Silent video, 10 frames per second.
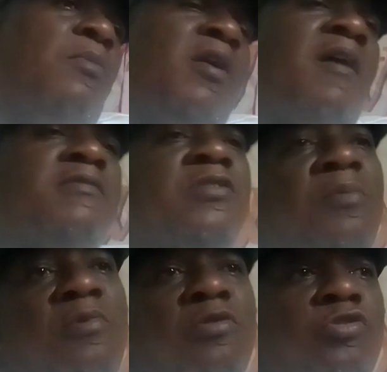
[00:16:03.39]
But you have
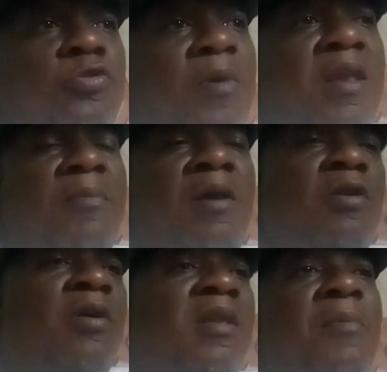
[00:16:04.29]
some YouTuber, them
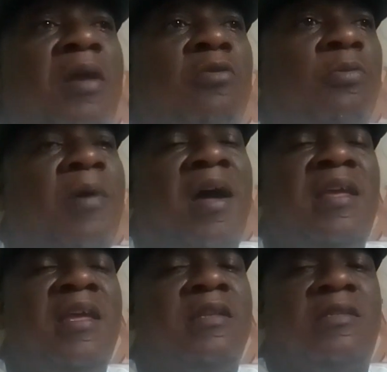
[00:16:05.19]
alone
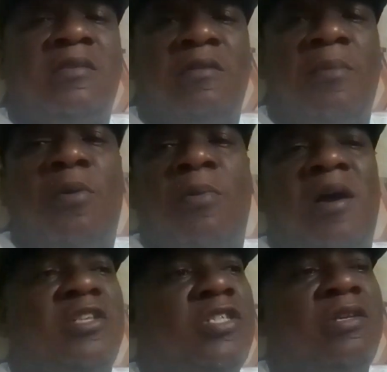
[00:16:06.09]
want to eat. Them no
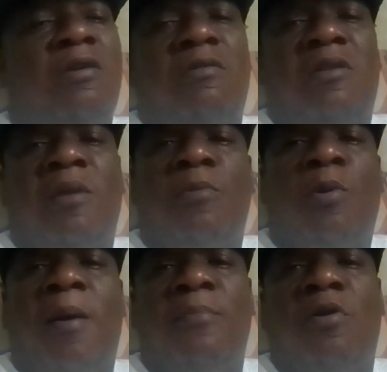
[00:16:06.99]
want to share. Them
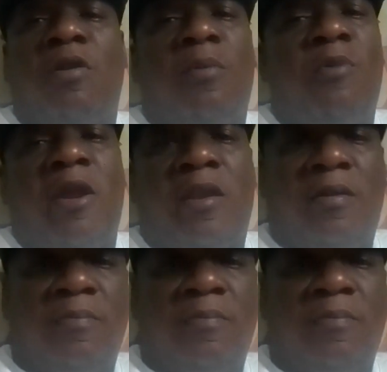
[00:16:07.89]
no want to broke the bread.